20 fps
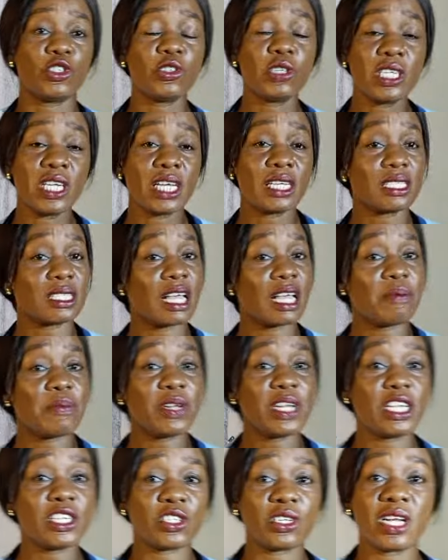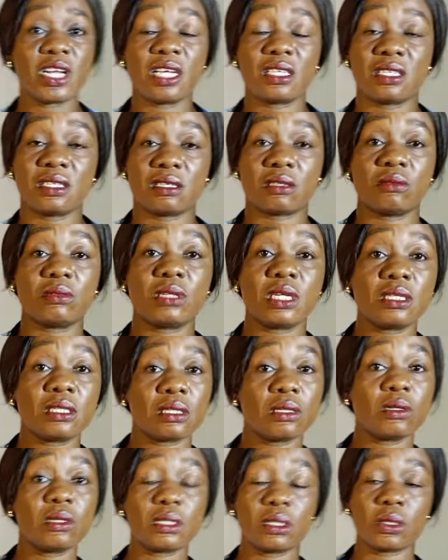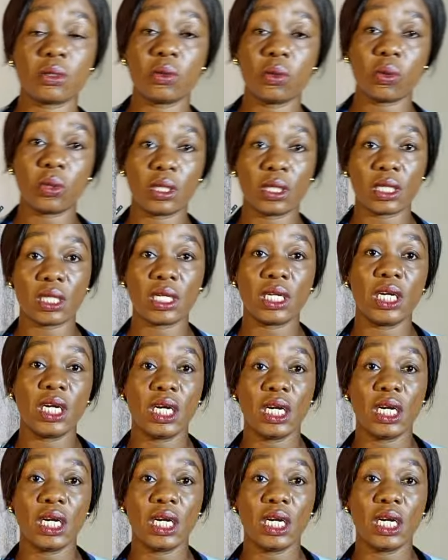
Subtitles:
during examination as a student nurse or